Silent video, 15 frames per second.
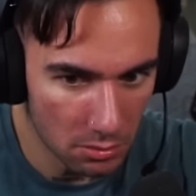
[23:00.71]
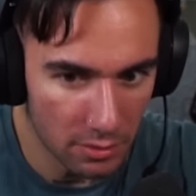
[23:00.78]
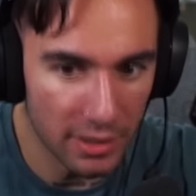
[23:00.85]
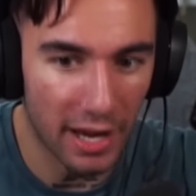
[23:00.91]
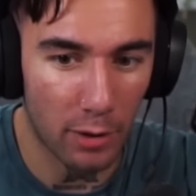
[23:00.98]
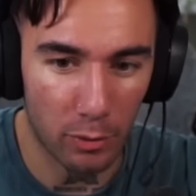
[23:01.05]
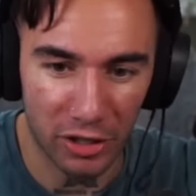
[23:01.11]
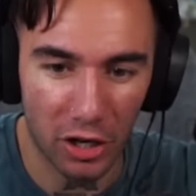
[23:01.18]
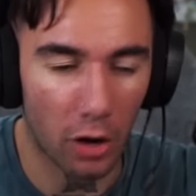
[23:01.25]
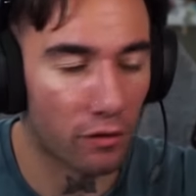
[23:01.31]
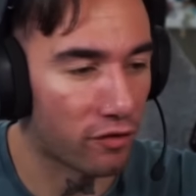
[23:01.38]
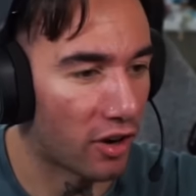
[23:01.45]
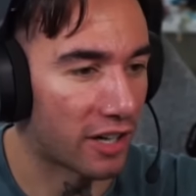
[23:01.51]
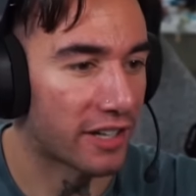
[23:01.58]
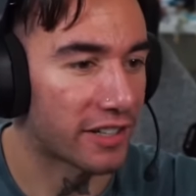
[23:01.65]
There we go,
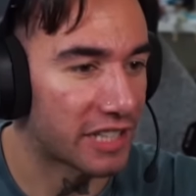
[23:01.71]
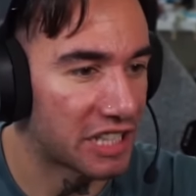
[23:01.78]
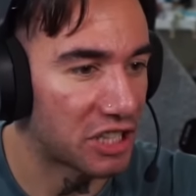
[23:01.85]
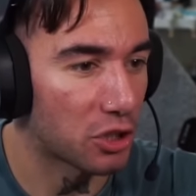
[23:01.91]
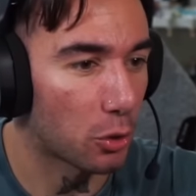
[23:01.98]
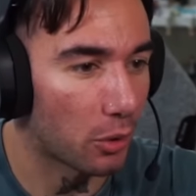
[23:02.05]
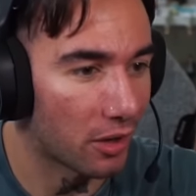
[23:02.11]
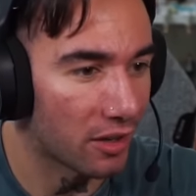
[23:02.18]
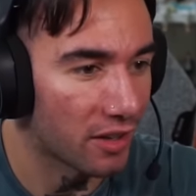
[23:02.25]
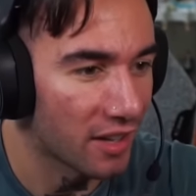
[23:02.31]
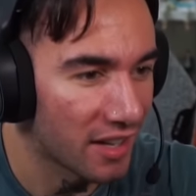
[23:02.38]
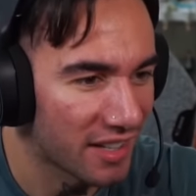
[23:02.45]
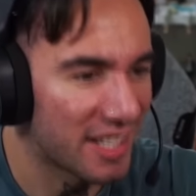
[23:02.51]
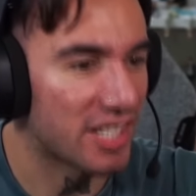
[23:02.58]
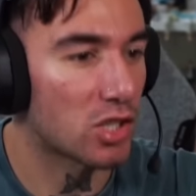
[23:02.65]
fucking Killua.
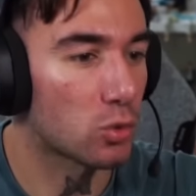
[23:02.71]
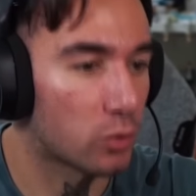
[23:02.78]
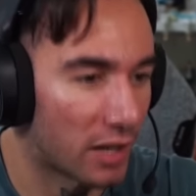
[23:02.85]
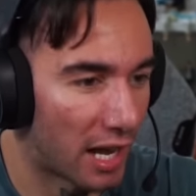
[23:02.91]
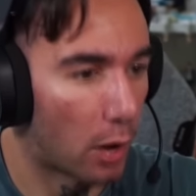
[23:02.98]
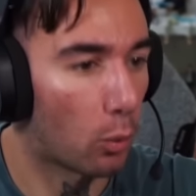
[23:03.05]
This is what I